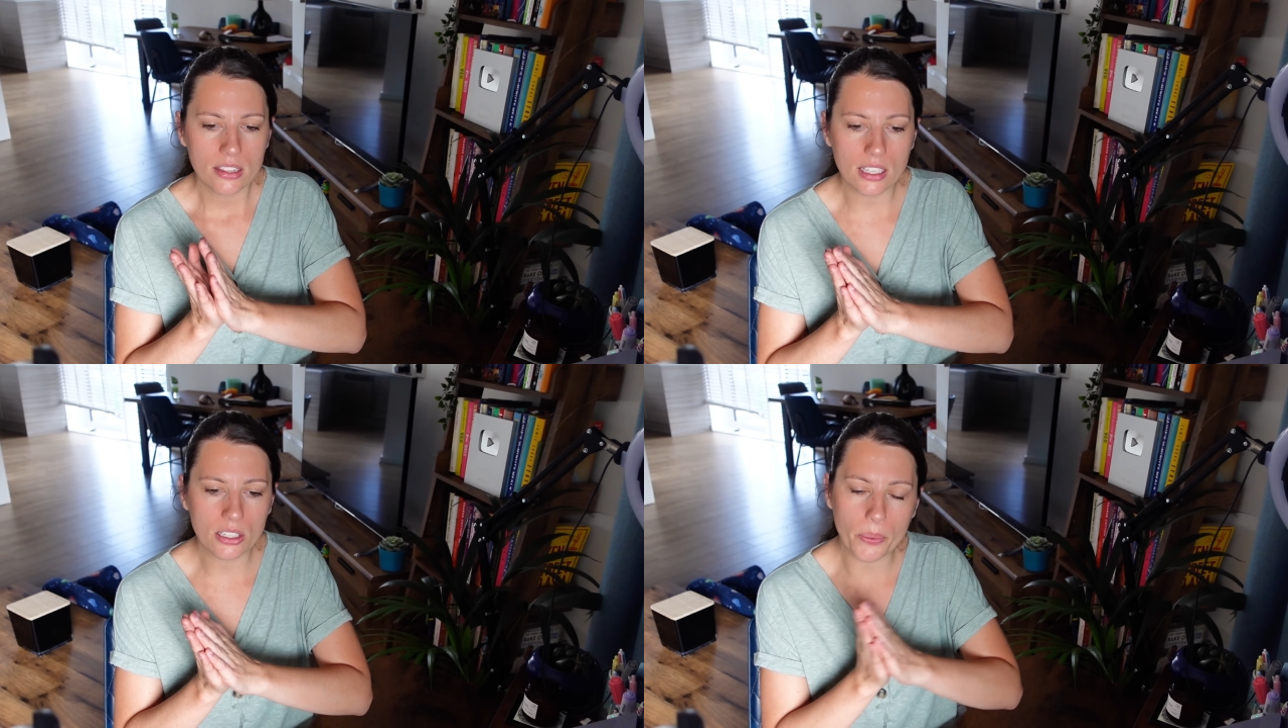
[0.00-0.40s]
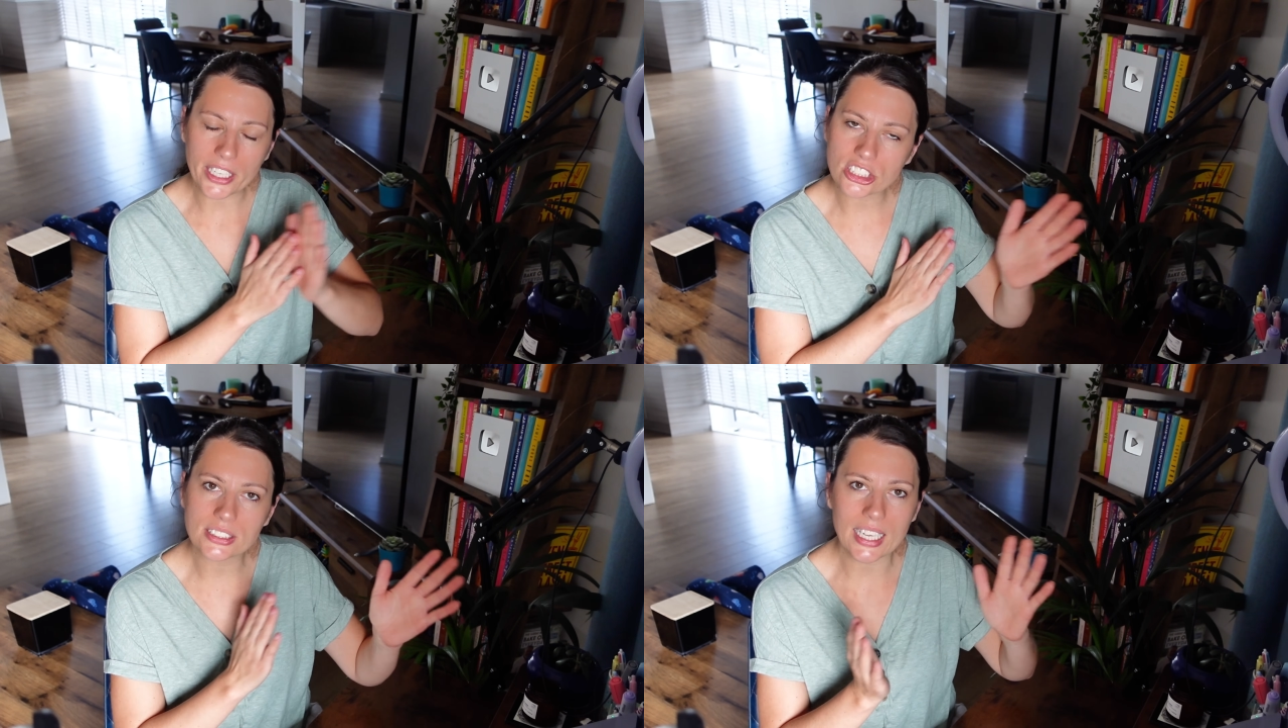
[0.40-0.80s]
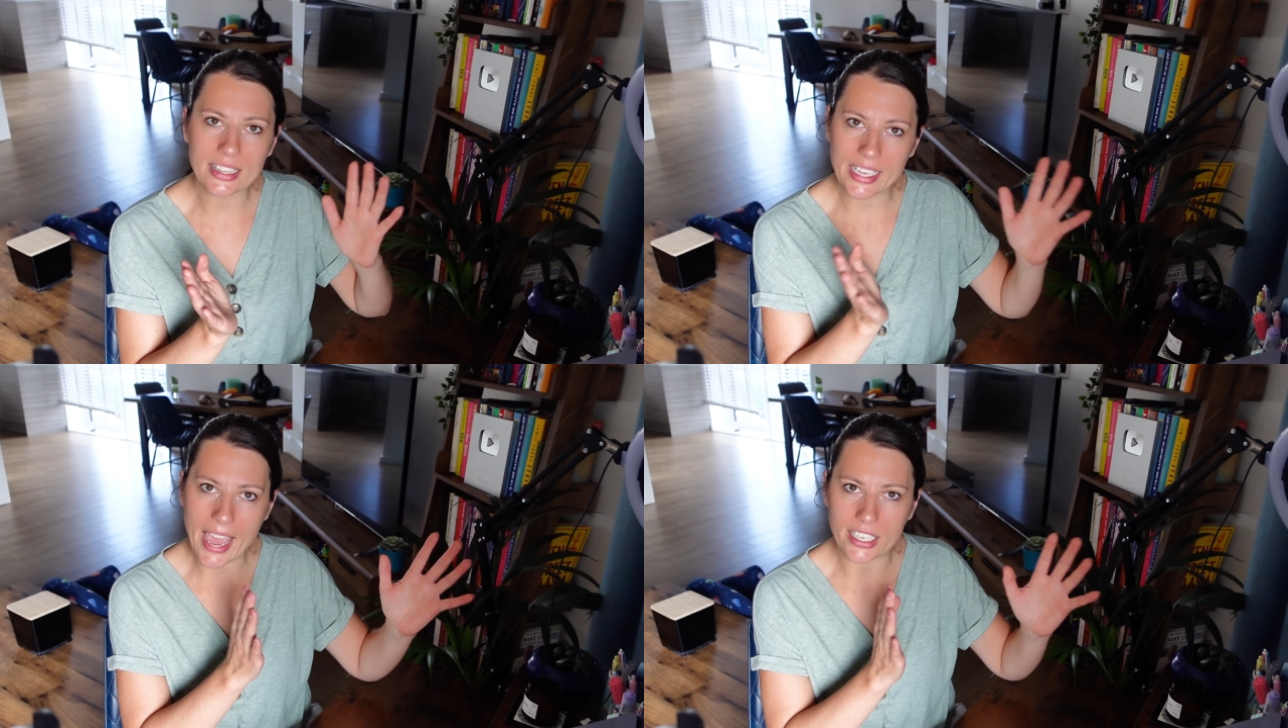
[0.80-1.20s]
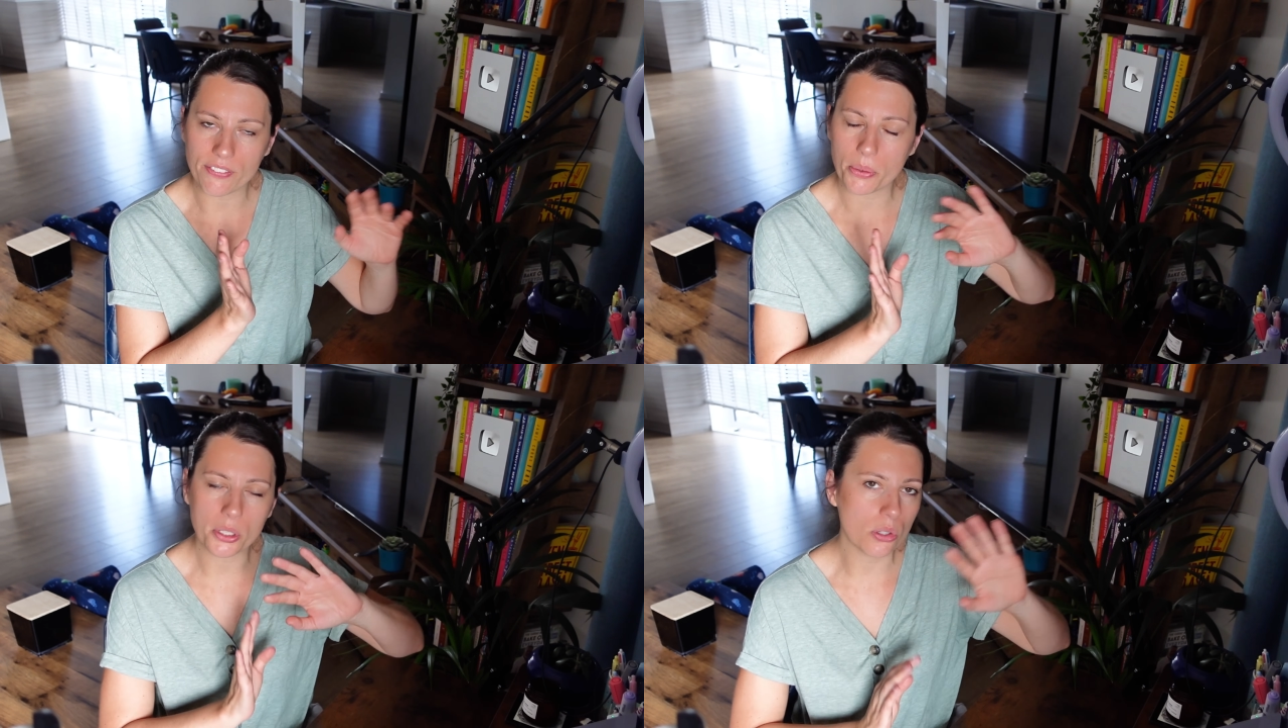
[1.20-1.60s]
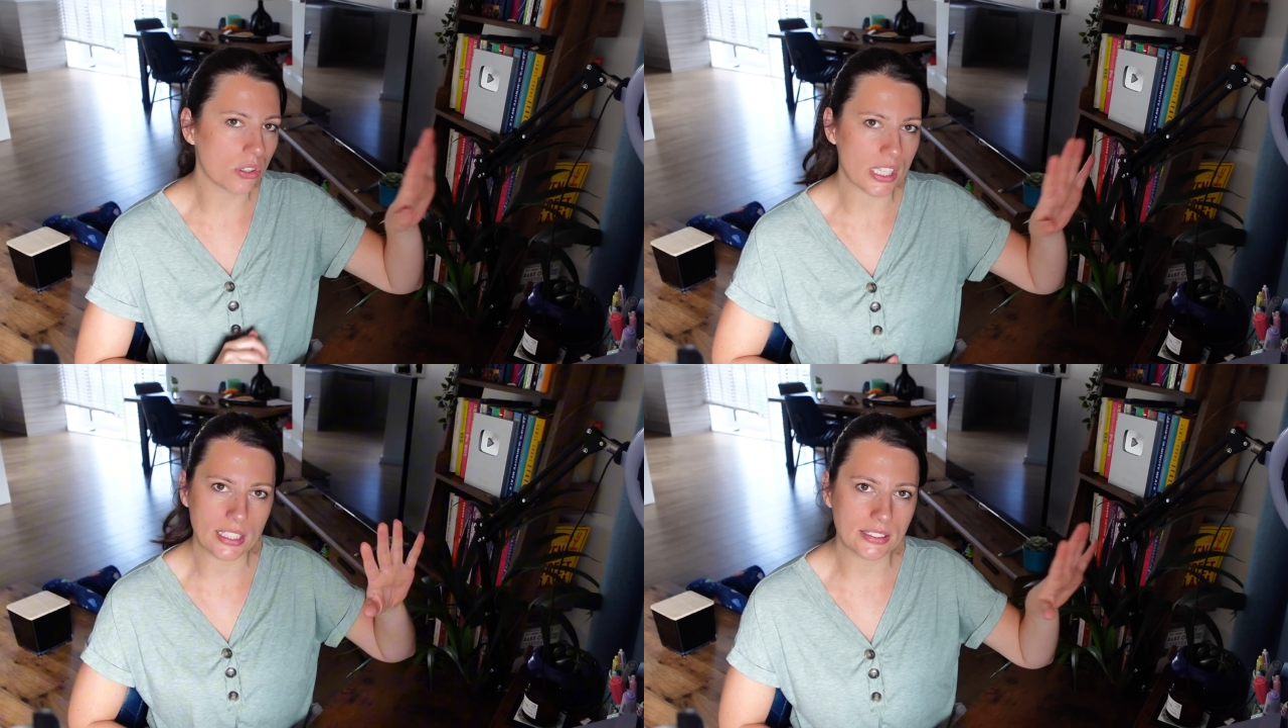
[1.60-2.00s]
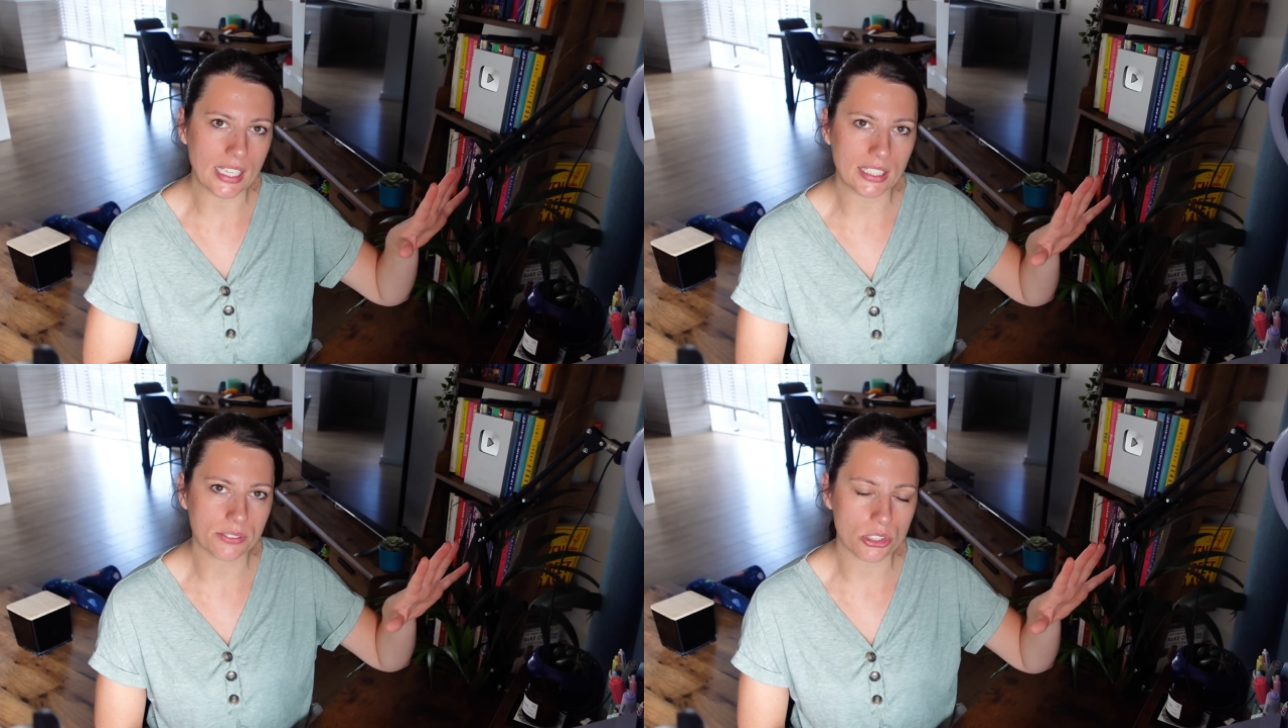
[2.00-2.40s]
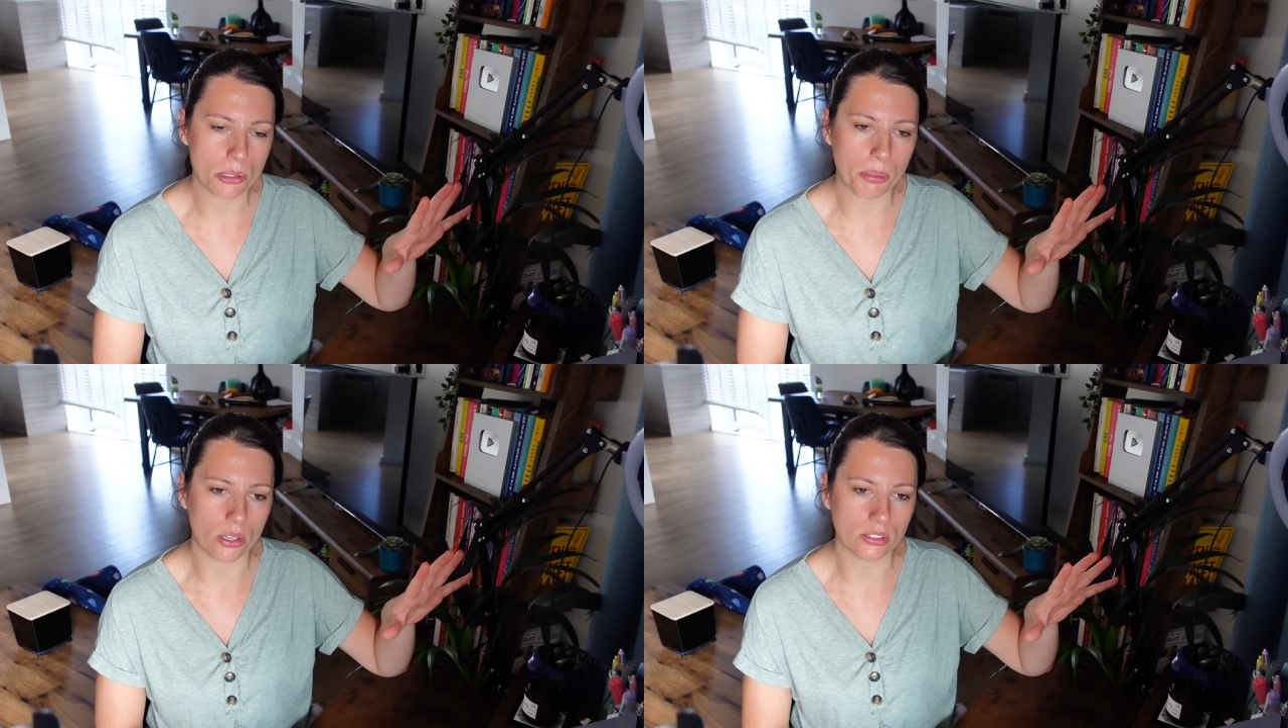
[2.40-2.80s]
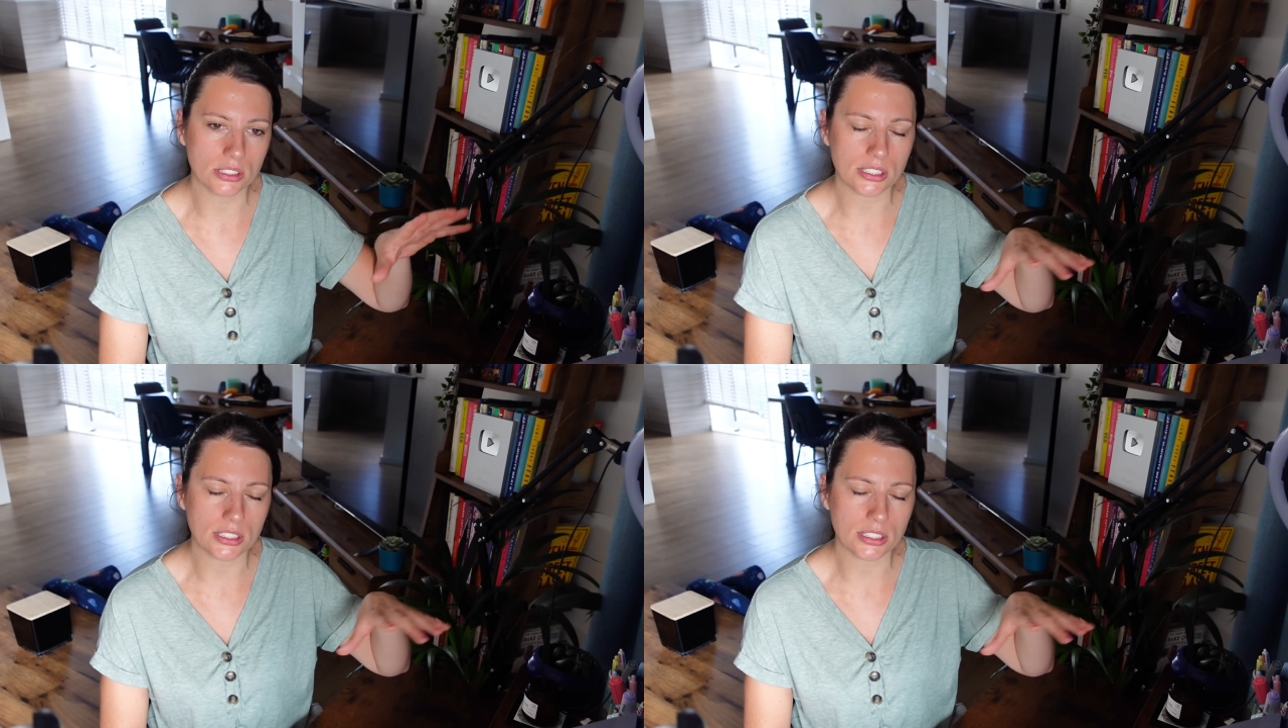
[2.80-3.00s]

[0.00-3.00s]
the questions at the end, if you ignore the extended response,